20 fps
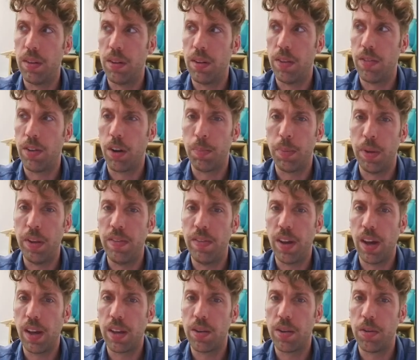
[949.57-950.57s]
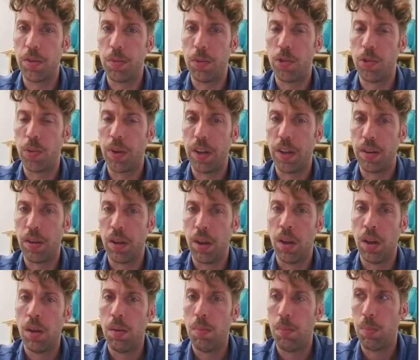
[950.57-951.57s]
our p-value is between
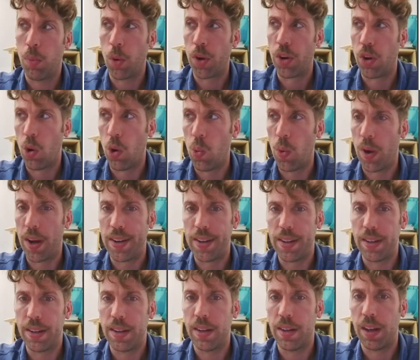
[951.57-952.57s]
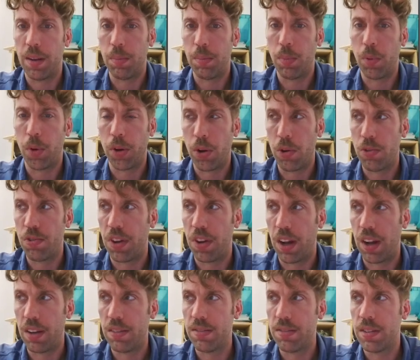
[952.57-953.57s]
0.01 and
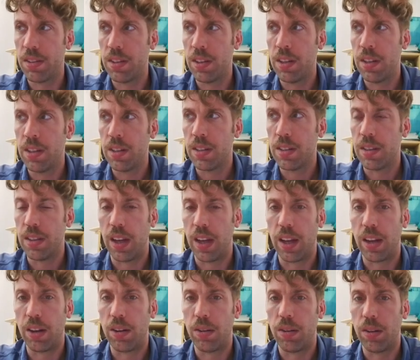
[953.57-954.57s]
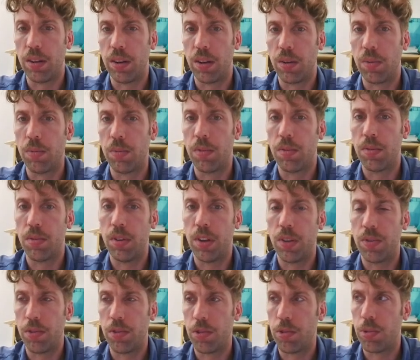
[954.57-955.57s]
0.05, then it's the
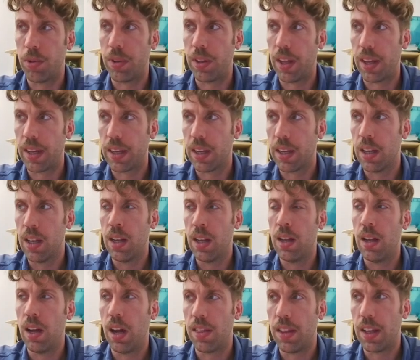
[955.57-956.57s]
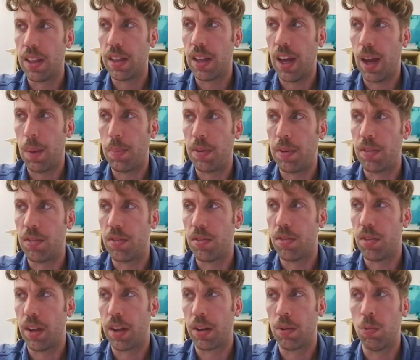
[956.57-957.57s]
difference between like a thing that happens
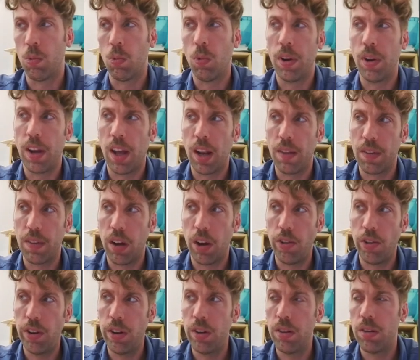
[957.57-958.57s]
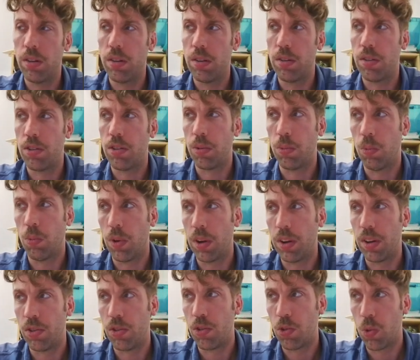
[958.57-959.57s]
like 1 out of 100 to 1
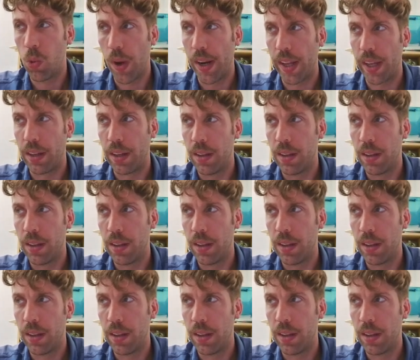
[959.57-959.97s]
in 20,